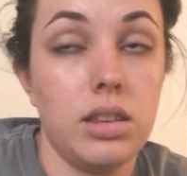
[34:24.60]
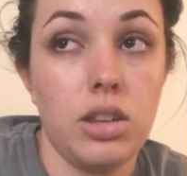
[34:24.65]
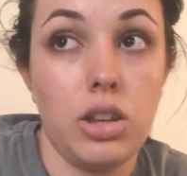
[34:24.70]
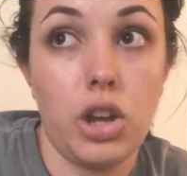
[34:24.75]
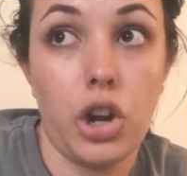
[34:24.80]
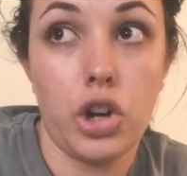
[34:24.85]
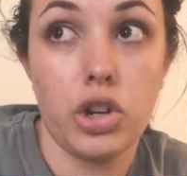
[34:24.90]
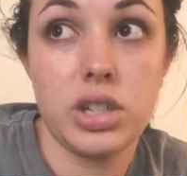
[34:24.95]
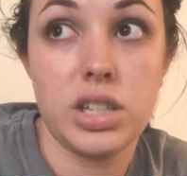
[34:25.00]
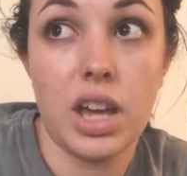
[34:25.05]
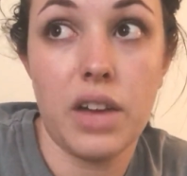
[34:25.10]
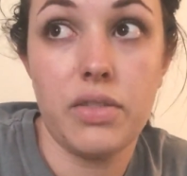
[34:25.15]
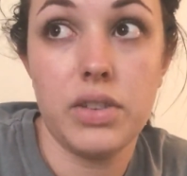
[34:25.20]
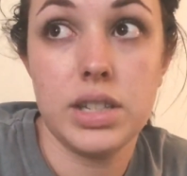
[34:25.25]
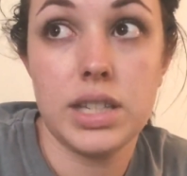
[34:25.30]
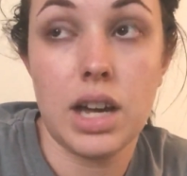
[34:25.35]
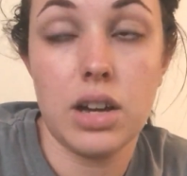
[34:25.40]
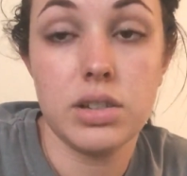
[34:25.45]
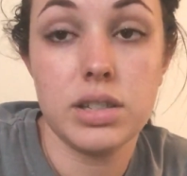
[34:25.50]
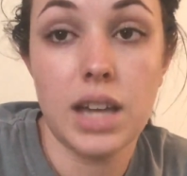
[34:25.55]
your stuff
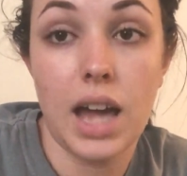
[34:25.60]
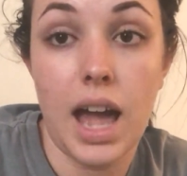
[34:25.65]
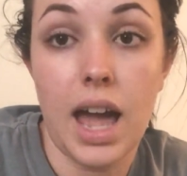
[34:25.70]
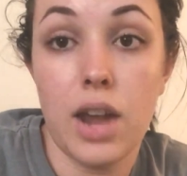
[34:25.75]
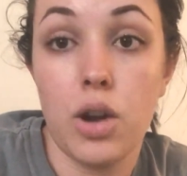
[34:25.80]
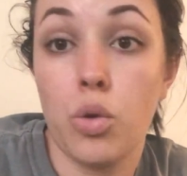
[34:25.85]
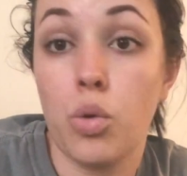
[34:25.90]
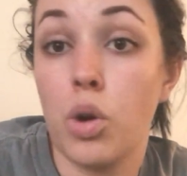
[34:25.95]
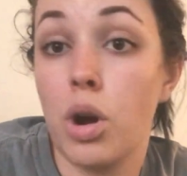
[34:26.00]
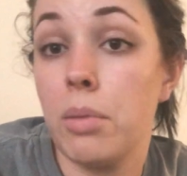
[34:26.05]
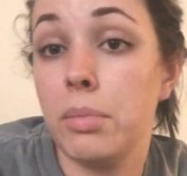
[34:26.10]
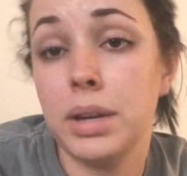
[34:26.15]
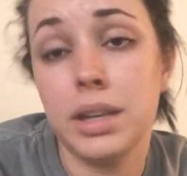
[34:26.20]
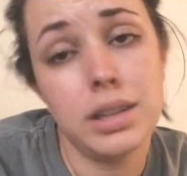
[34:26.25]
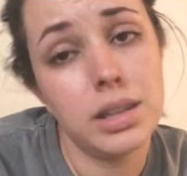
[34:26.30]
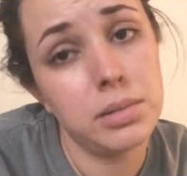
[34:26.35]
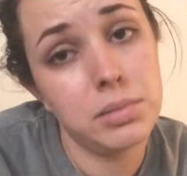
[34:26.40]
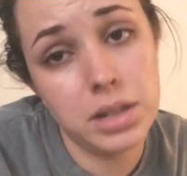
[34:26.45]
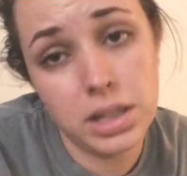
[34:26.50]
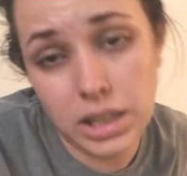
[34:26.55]
is outside, or I'll
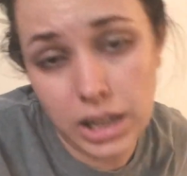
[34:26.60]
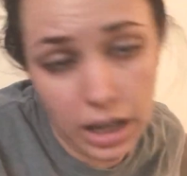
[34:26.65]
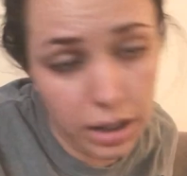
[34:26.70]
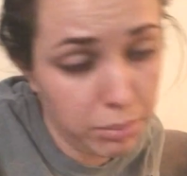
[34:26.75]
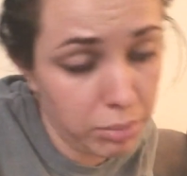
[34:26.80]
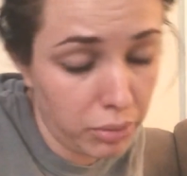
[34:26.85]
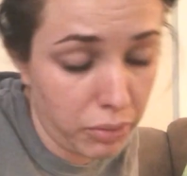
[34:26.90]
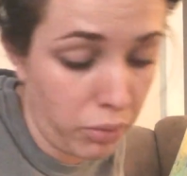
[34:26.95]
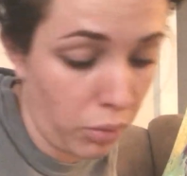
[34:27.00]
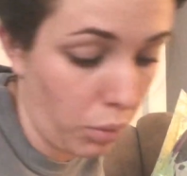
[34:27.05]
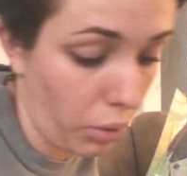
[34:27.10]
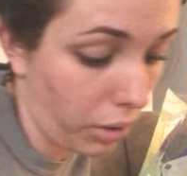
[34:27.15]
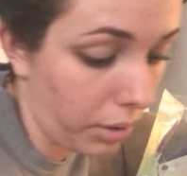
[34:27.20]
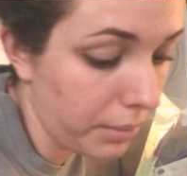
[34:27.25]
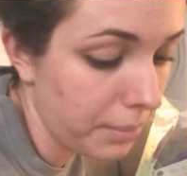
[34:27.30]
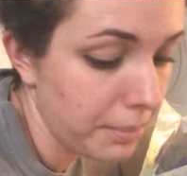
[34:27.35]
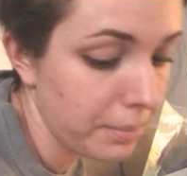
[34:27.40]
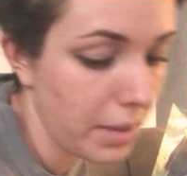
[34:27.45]
meet them the day before.